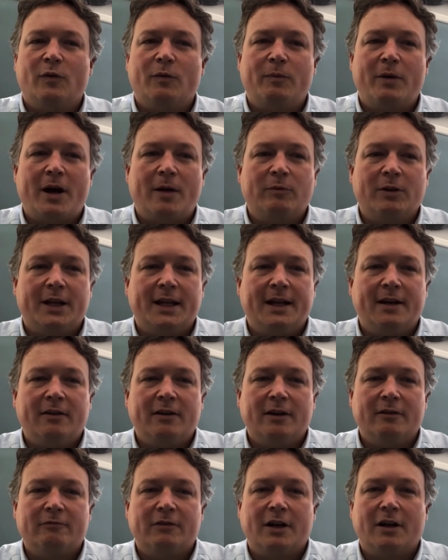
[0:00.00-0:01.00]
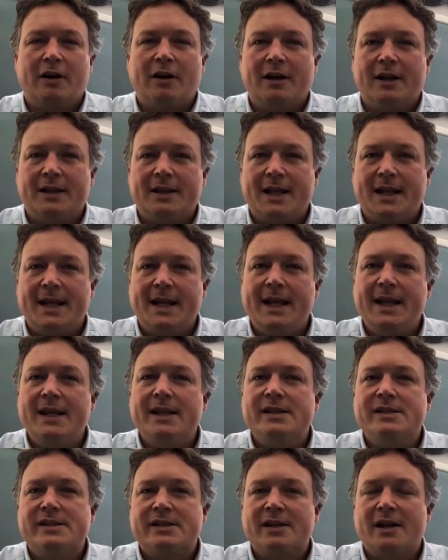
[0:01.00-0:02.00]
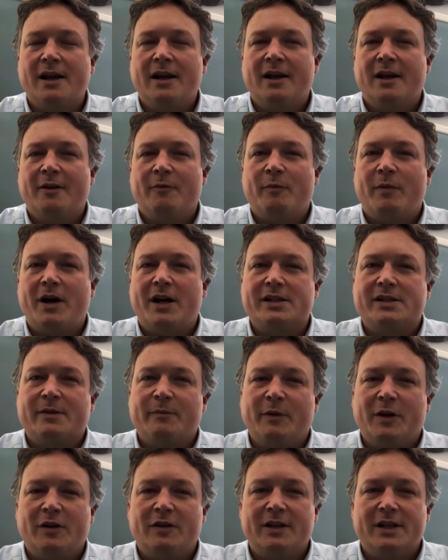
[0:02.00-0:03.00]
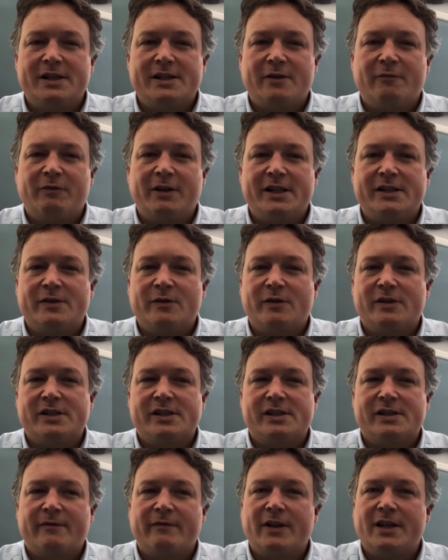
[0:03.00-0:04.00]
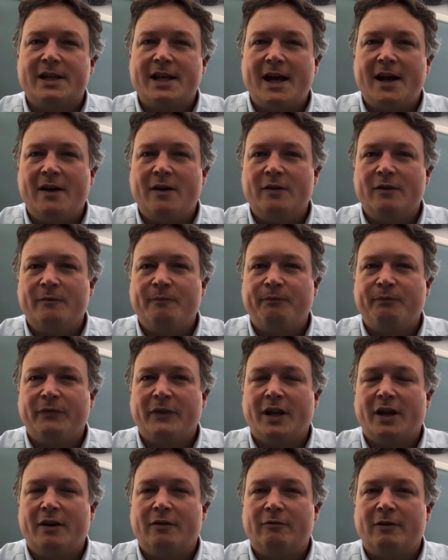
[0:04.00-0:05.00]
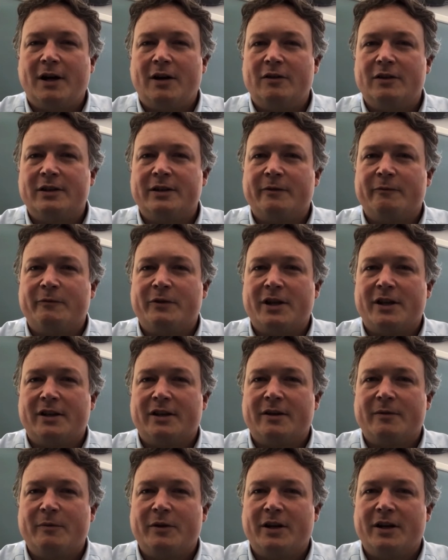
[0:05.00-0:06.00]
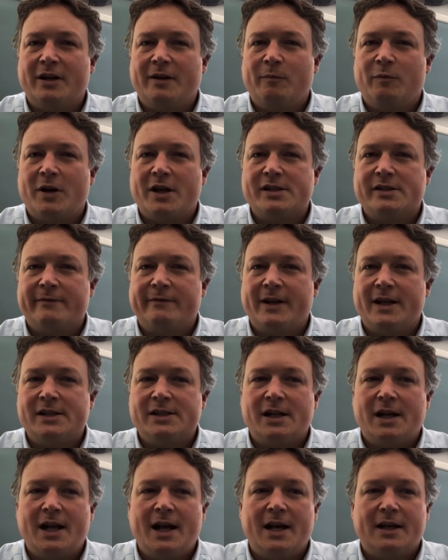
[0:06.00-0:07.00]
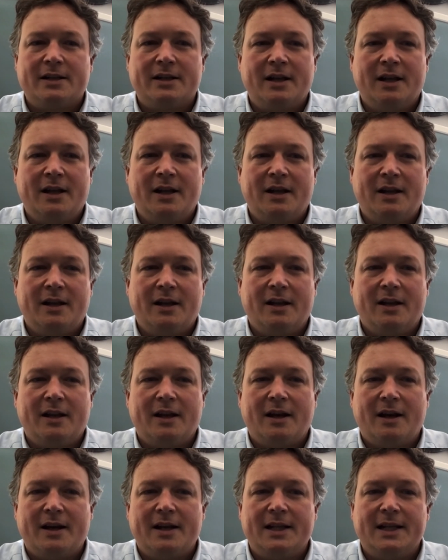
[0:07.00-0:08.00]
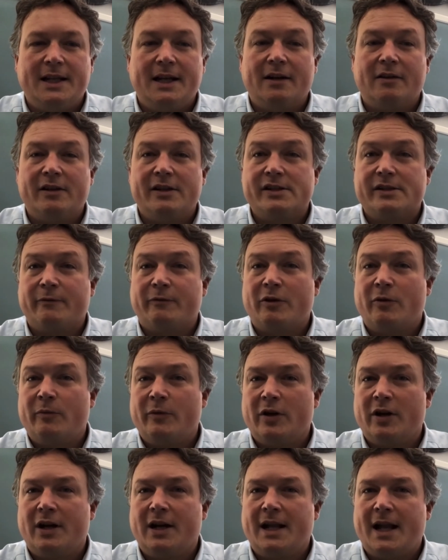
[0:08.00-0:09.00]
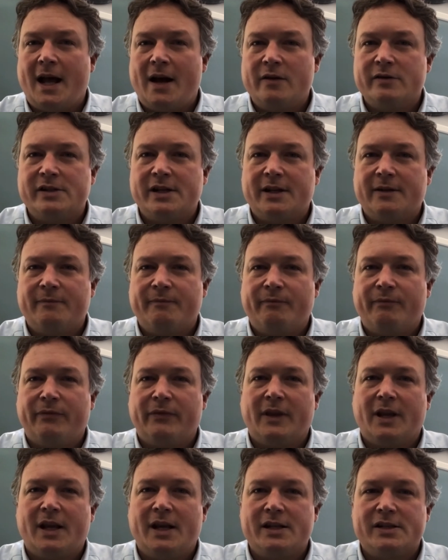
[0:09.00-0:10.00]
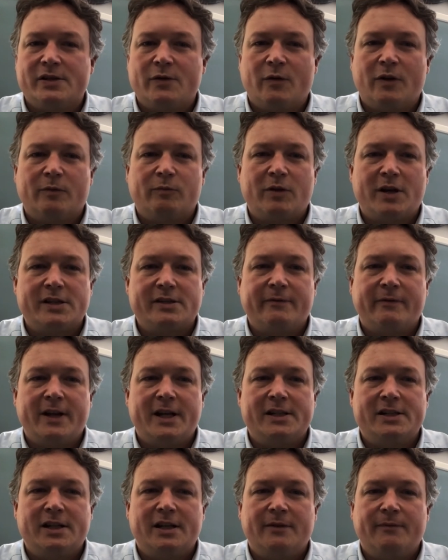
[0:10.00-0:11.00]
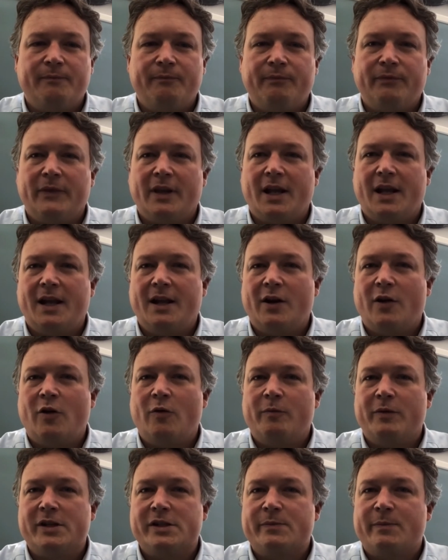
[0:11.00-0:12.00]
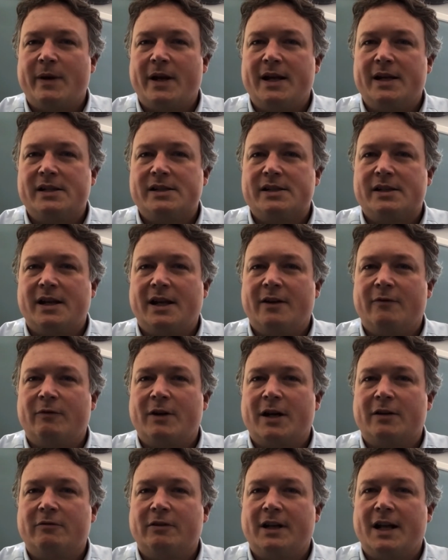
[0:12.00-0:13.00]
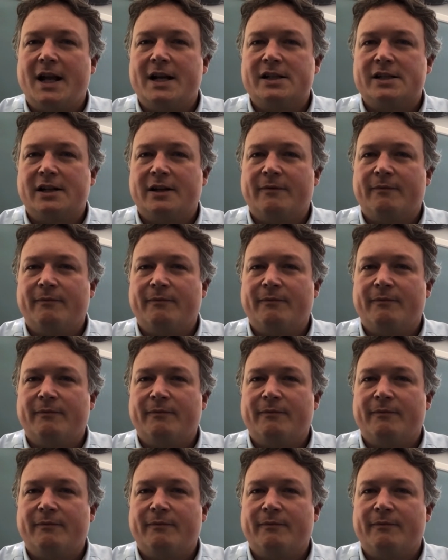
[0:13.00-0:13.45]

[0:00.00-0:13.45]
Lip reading: public hearing regarding the needs, possibilities, and resources of the town relative to the Community Preservation Act in the areas of community housing, historic preservation, and open space and recreation.